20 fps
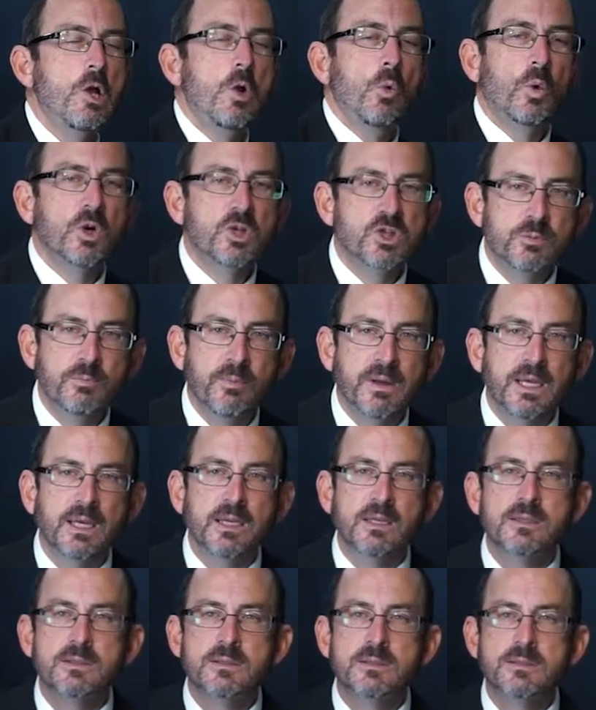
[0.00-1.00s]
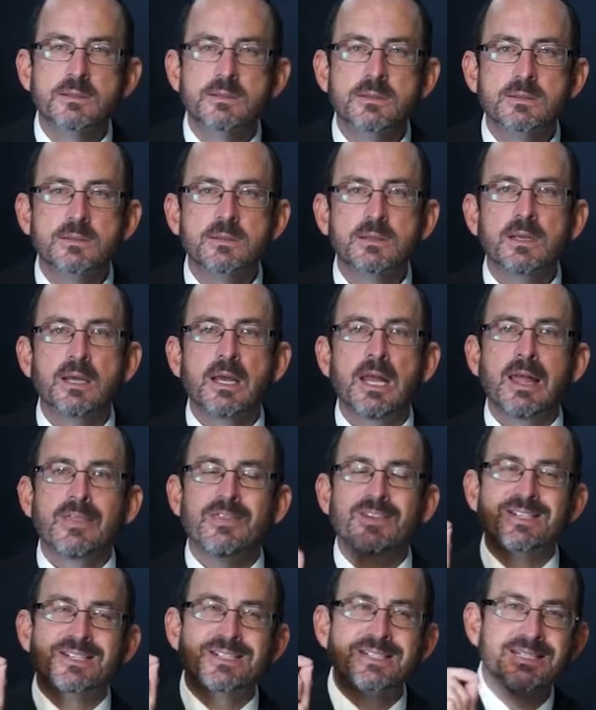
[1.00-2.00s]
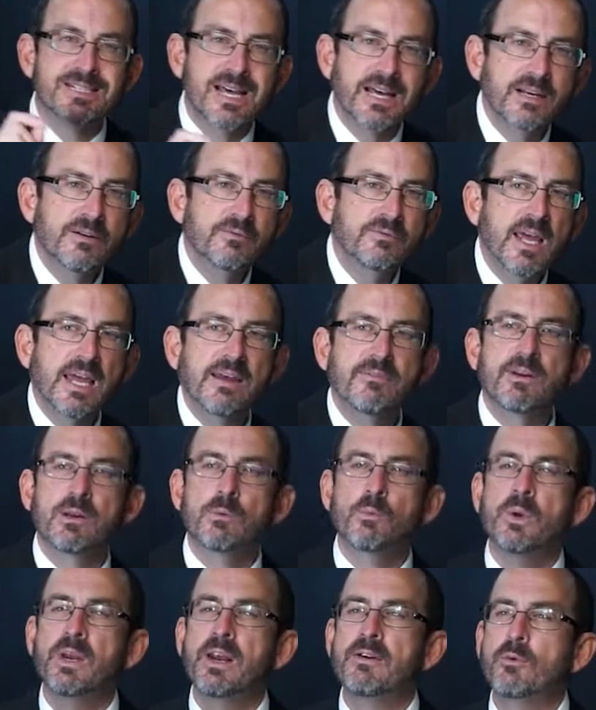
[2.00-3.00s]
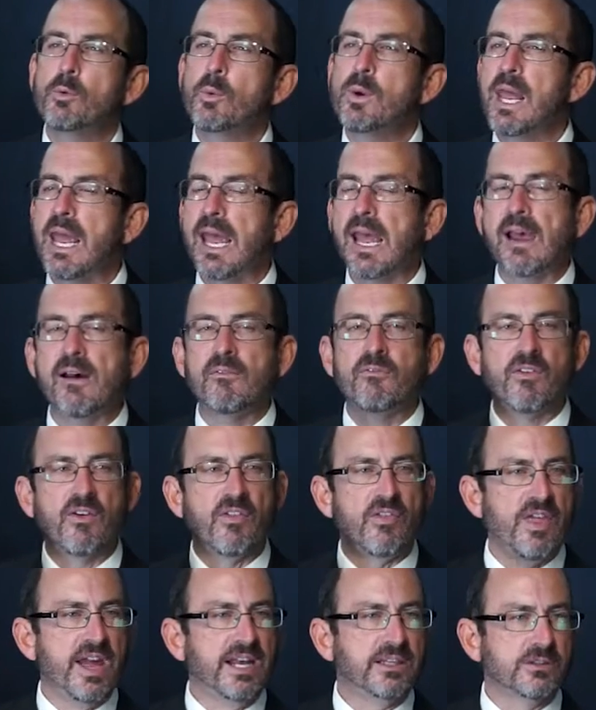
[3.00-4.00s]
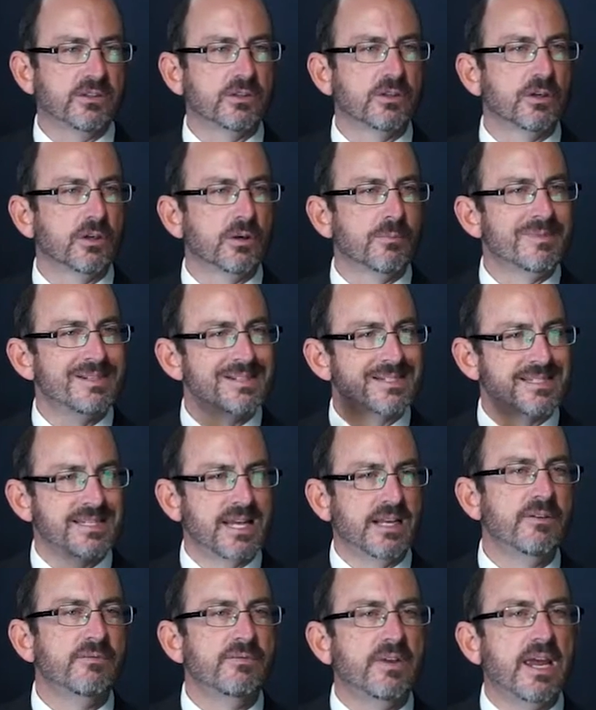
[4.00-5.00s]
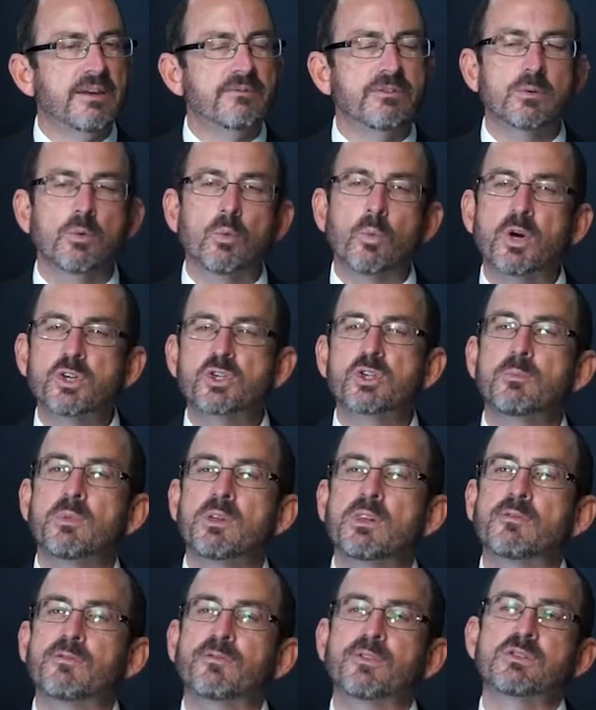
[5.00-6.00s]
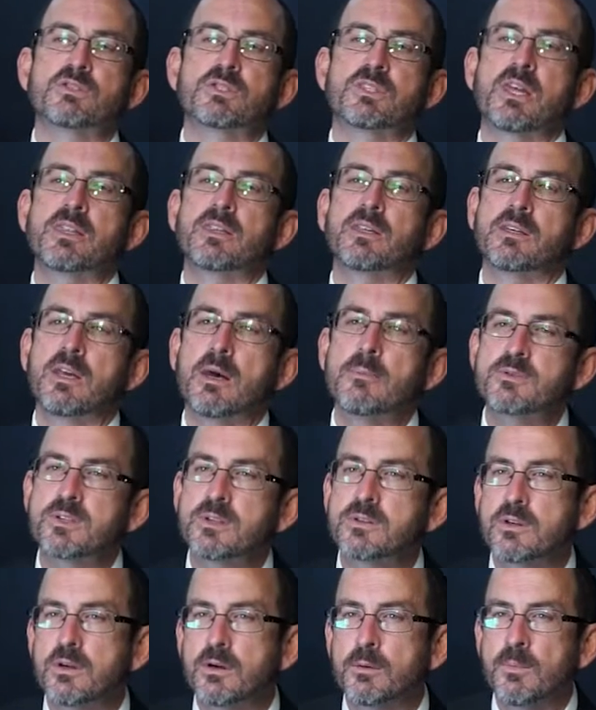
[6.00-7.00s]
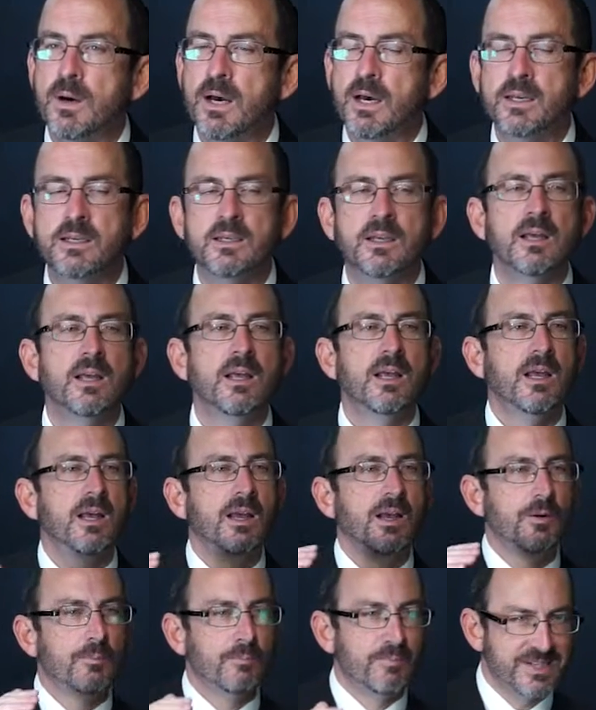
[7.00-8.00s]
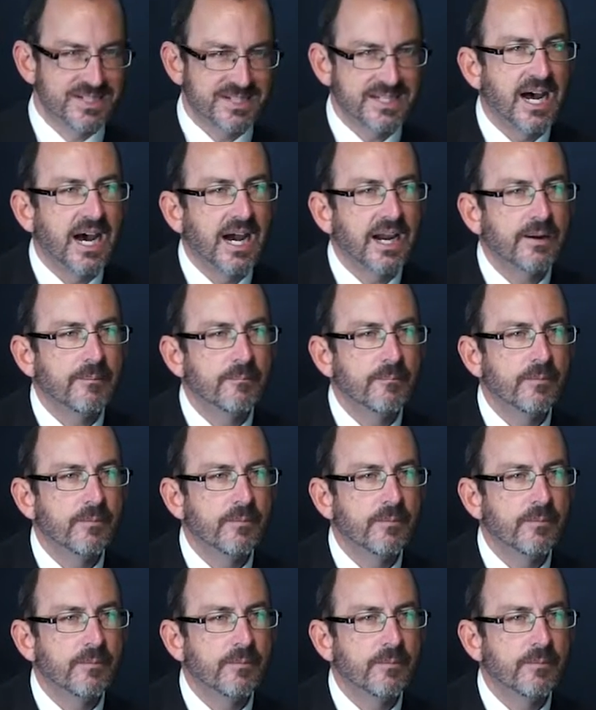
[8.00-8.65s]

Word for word: which means the Son of David. And whenever we have that term, Son of David, what should be the first thing that comes into your mind? Messiah.